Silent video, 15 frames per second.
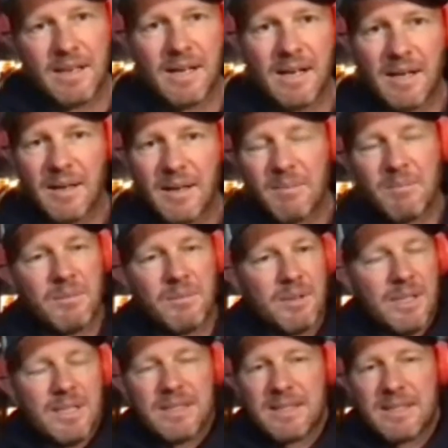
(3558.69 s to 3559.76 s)

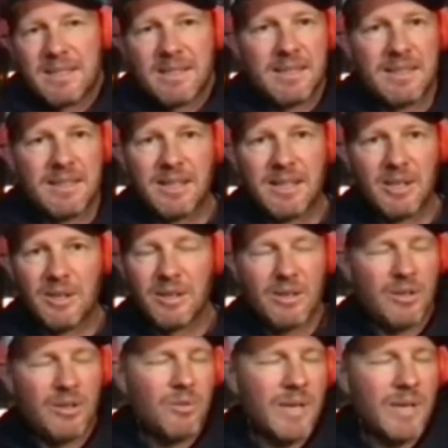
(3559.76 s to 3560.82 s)

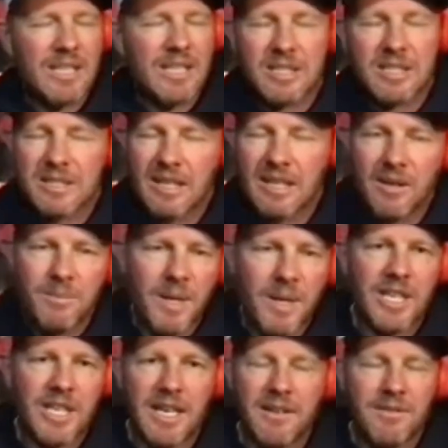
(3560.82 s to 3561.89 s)
You get so
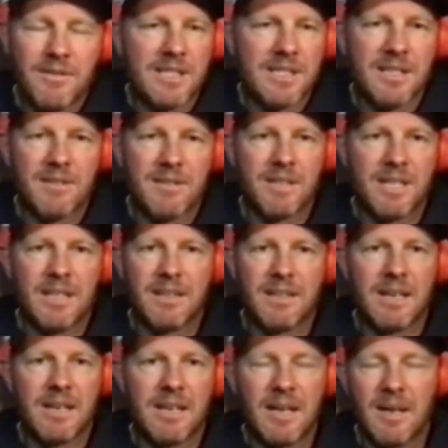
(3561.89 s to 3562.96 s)
much out of SIV,
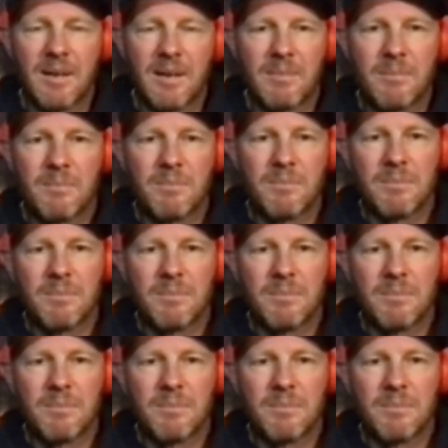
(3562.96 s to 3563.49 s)
yeah.